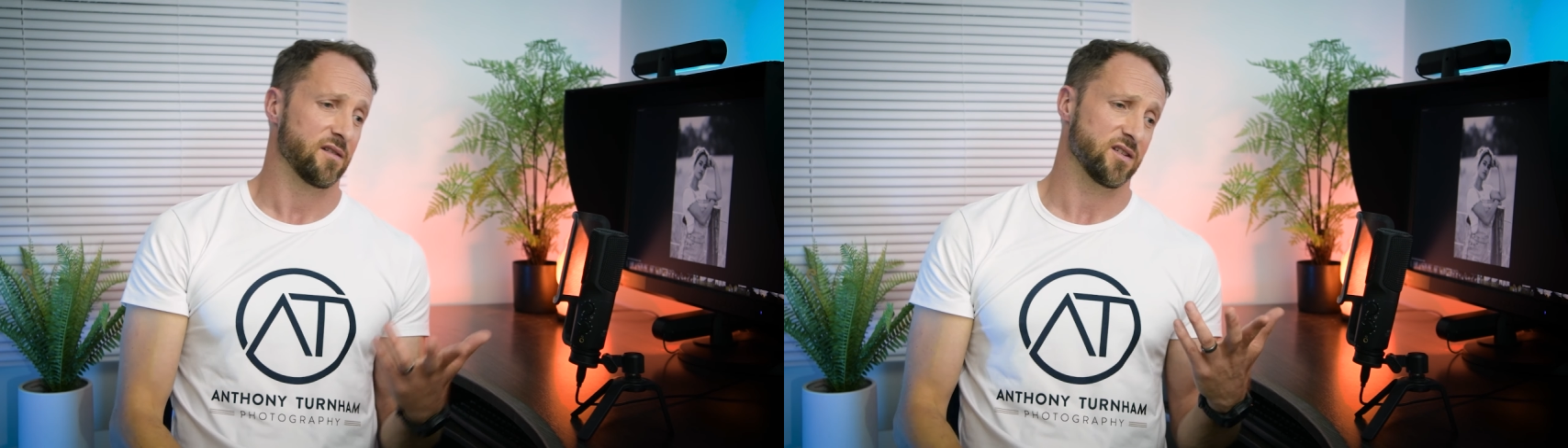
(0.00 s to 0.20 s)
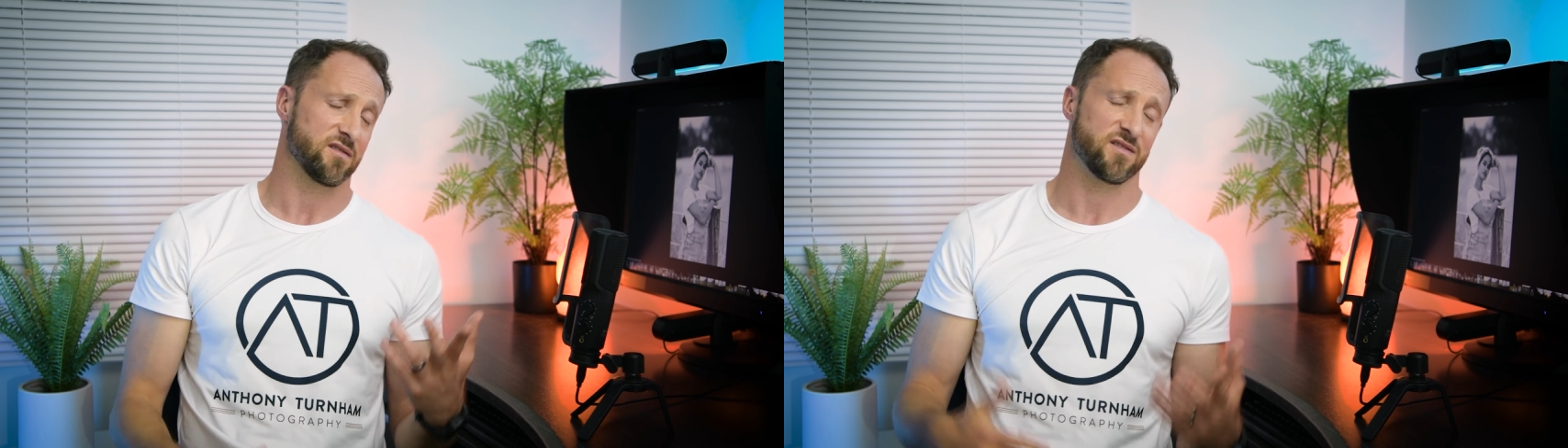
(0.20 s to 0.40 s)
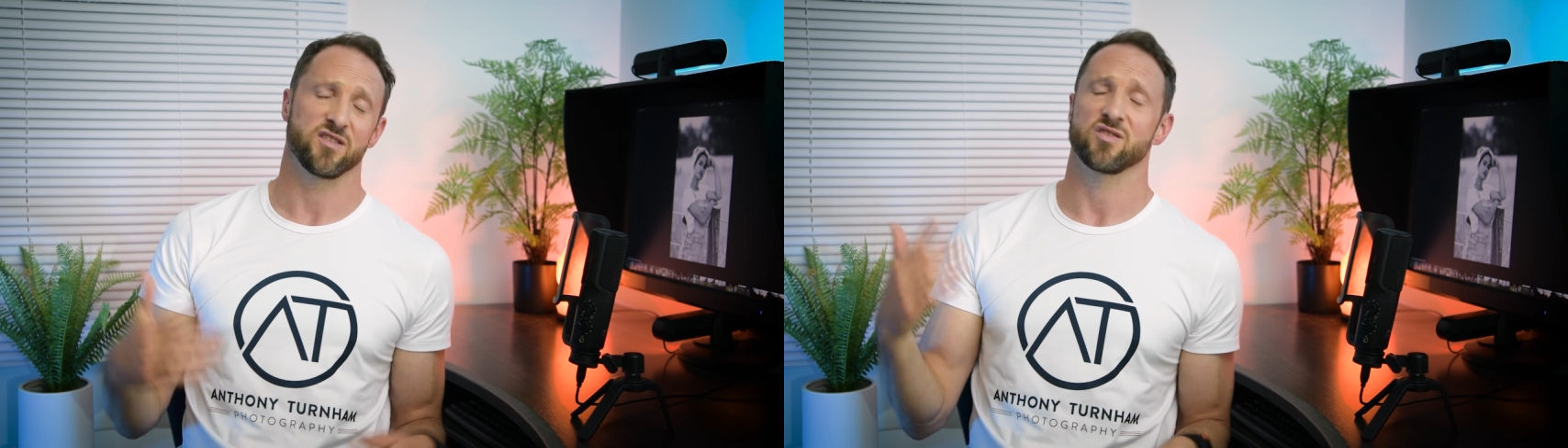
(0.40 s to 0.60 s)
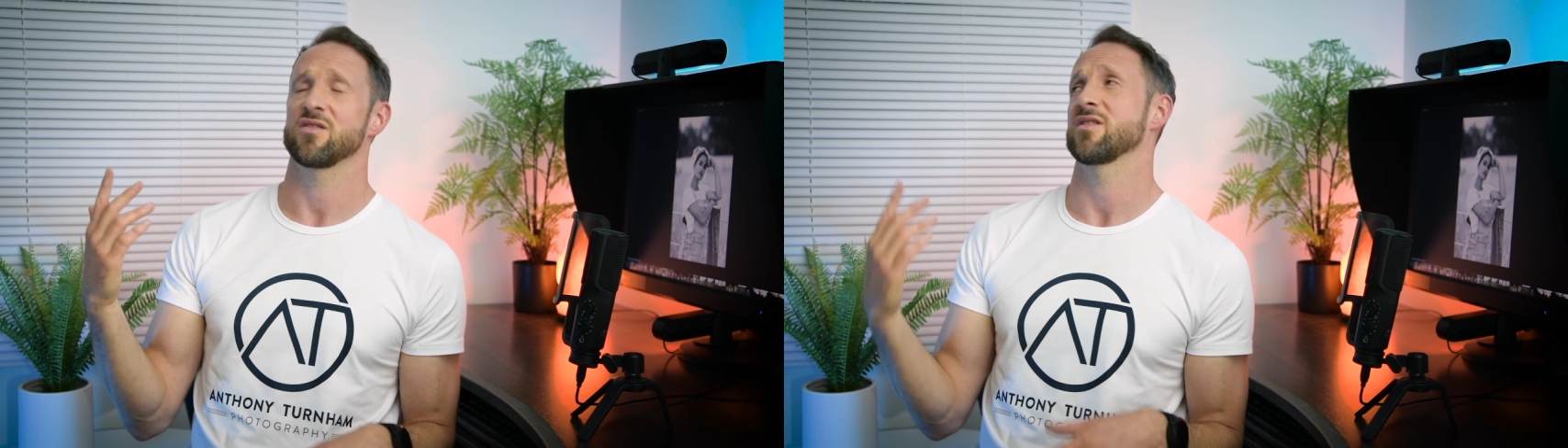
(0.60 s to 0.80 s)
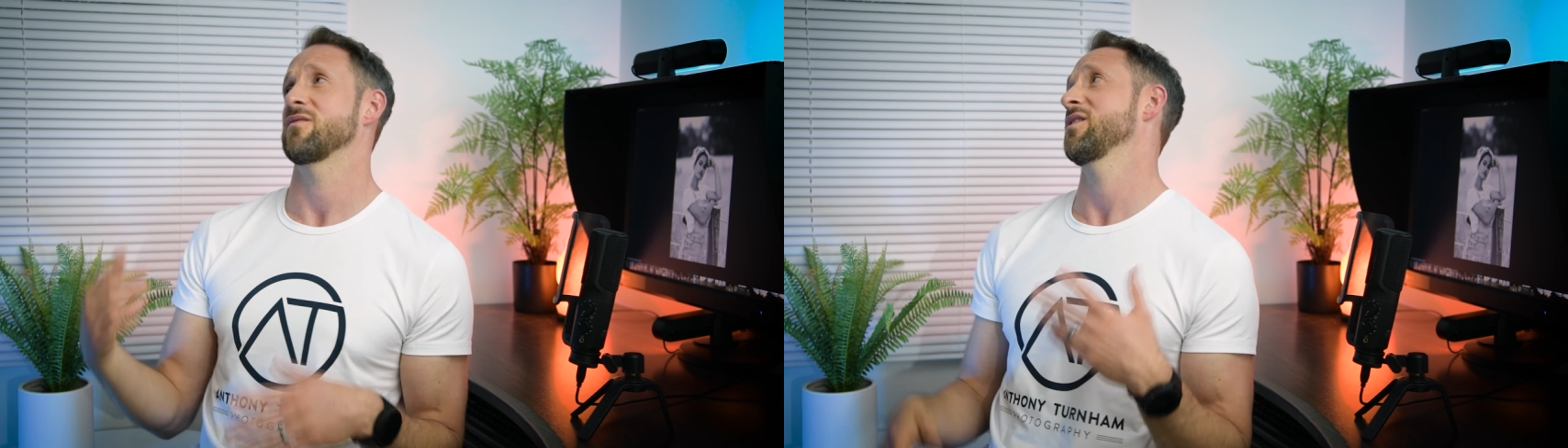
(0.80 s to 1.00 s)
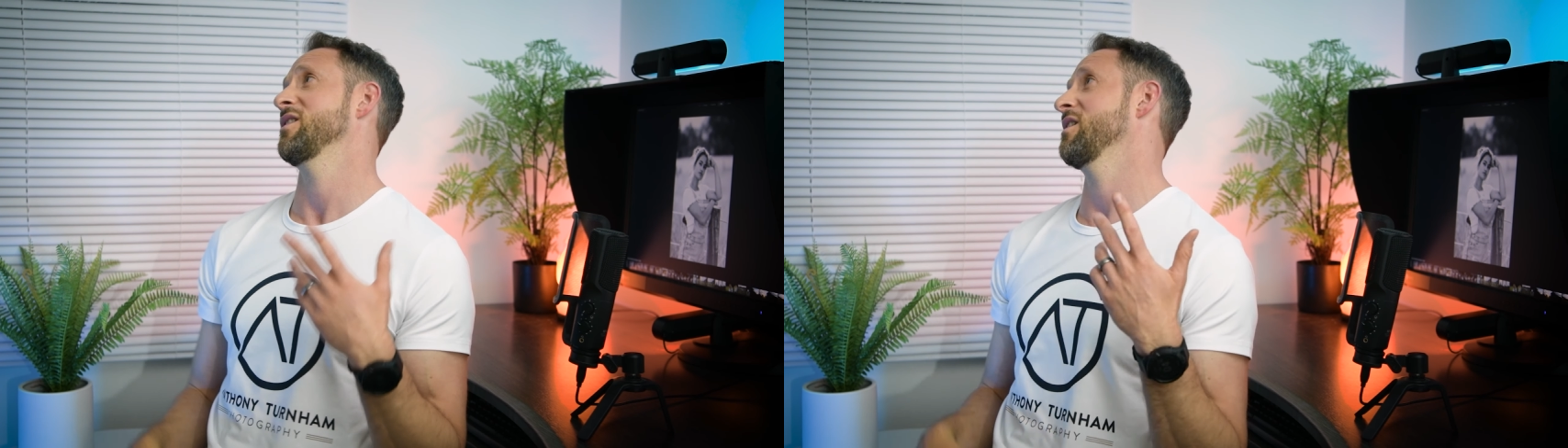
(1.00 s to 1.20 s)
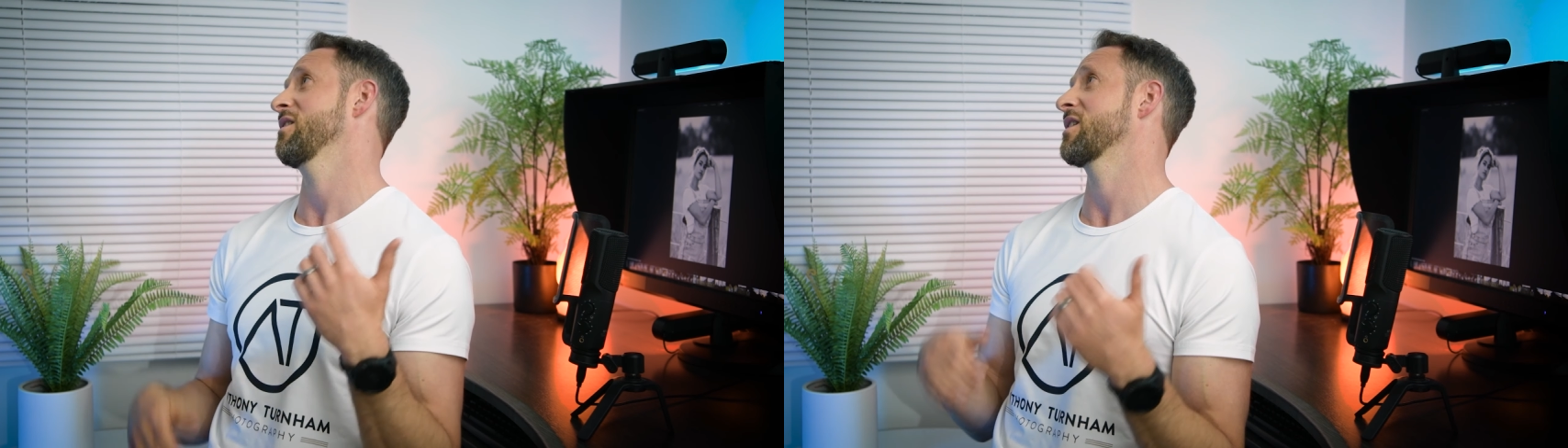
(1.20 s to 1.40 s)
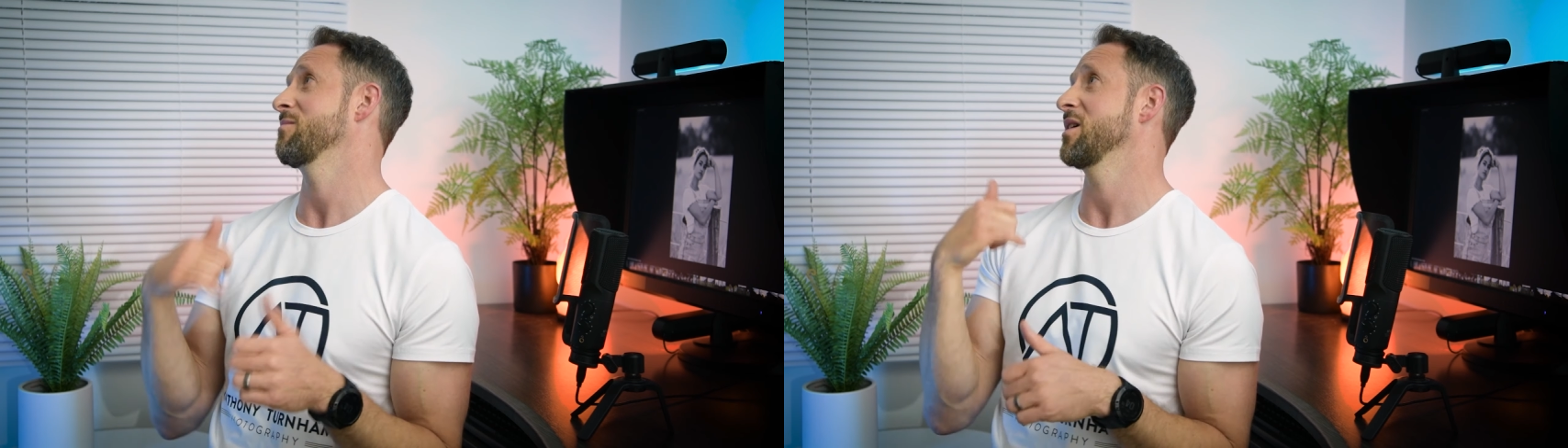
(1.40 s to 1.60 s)
If you've enjoyed the
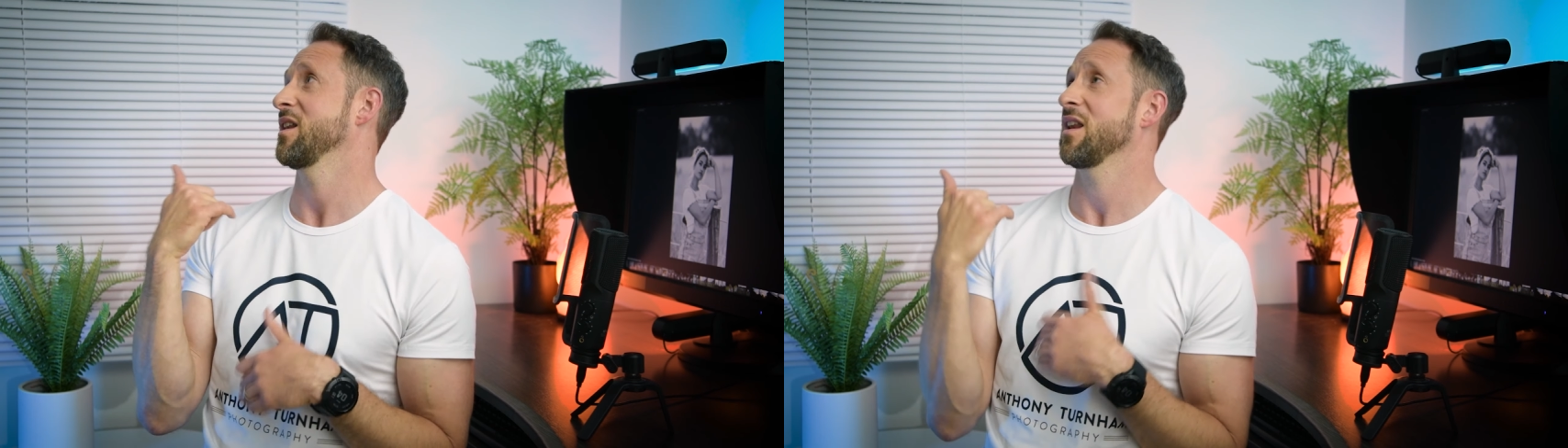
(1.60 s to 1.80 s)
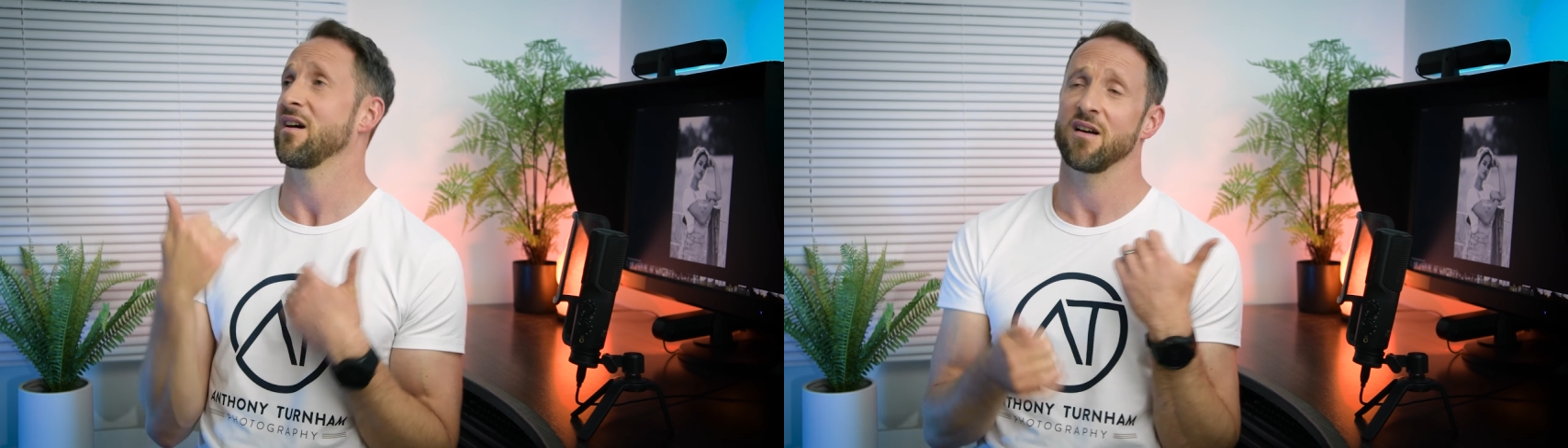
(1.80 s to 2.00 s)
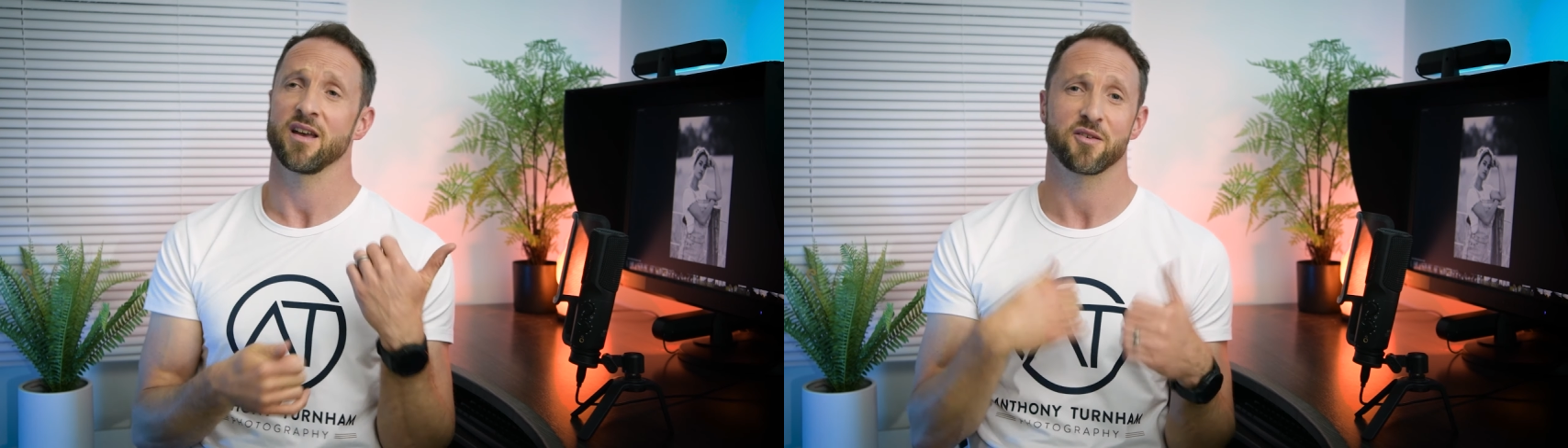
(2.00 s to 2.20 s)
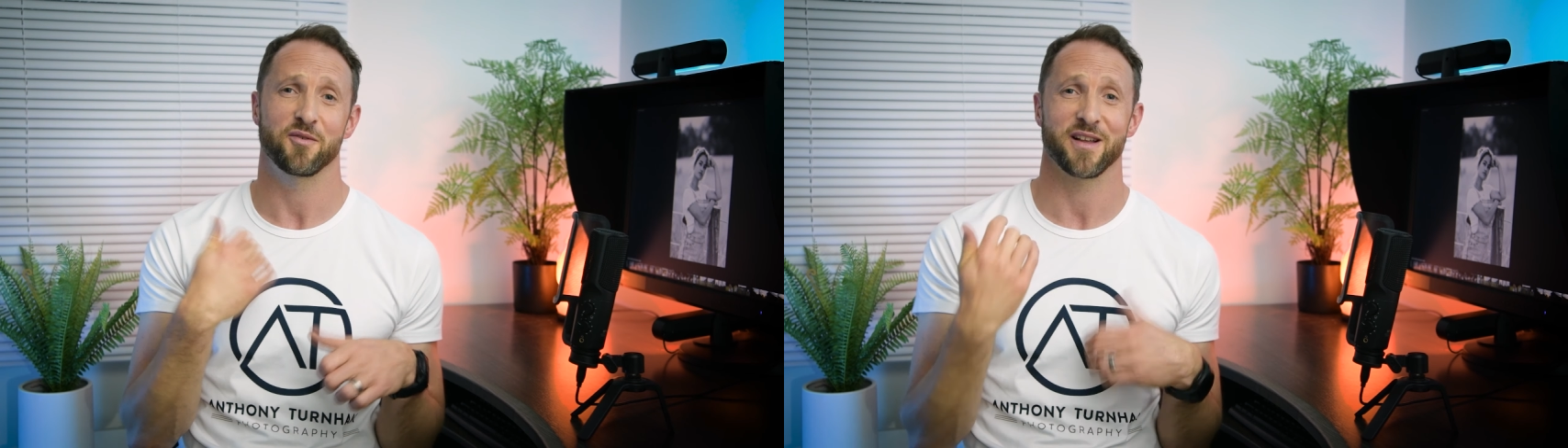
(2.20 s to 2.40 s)
video, give me a like,